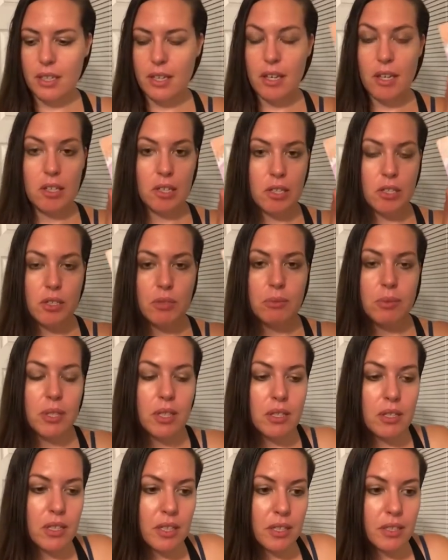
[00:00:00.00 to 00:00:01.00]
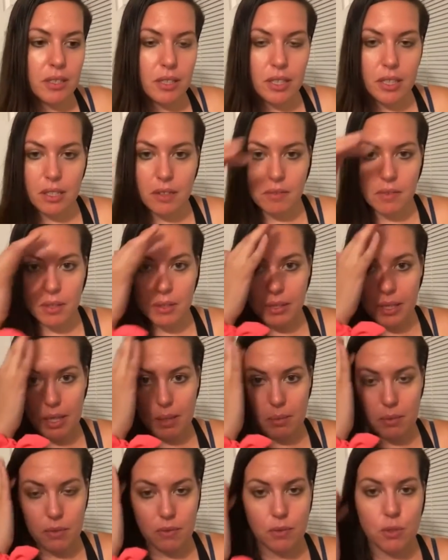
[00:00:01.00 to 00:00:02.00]
And I do want to thank Lady of the
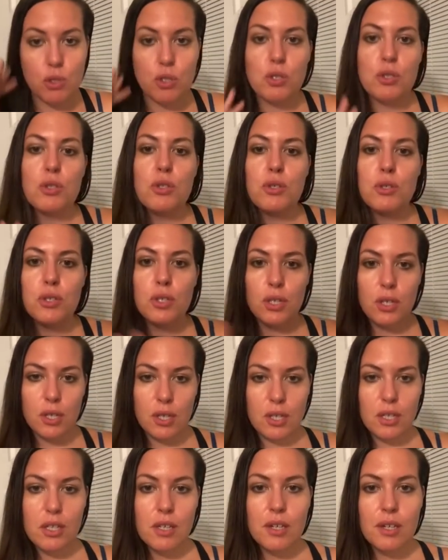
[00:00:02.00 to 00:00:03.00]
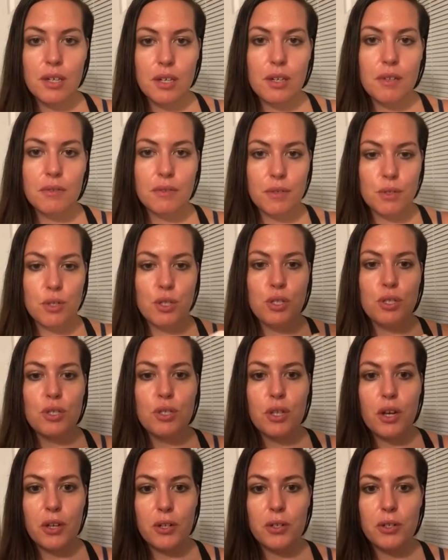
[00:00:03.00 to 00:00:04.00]
Lamps for just for
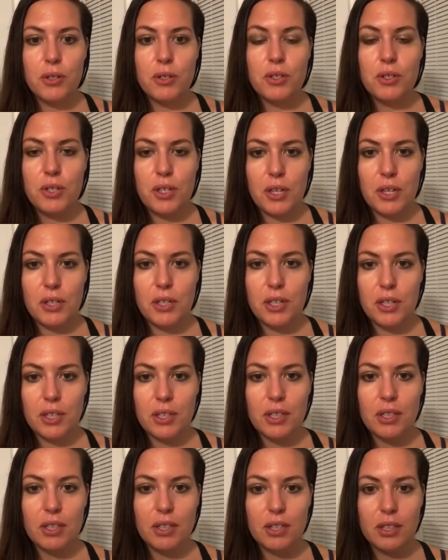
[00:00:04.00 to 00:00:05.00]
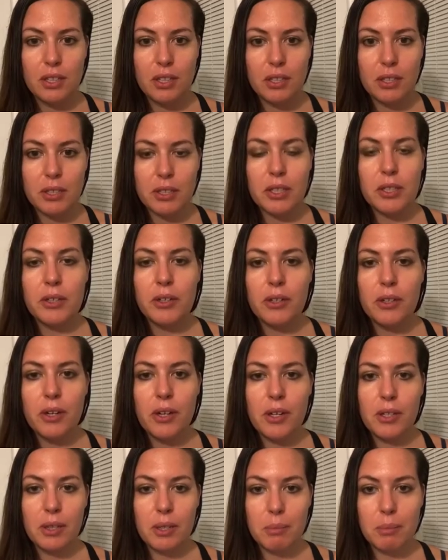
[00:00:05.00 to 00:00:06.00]
just understanding the glitter
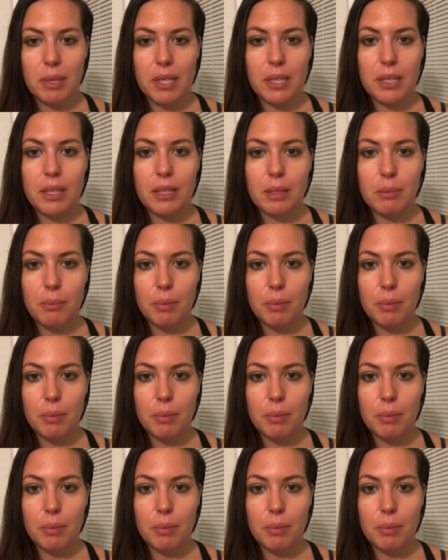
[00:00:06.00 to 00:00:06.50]
and the pink and the